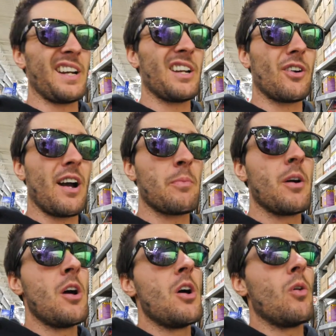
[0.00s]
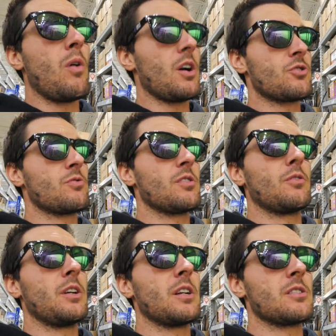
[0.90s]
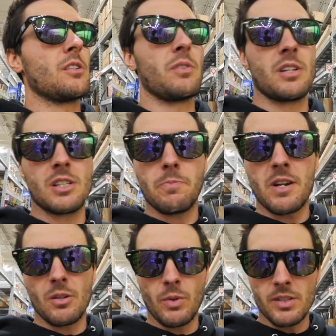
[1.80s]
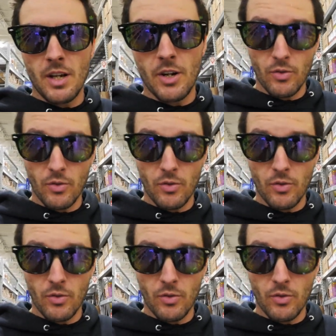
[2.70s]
I need to grab wash really quick so that we can space the wheels out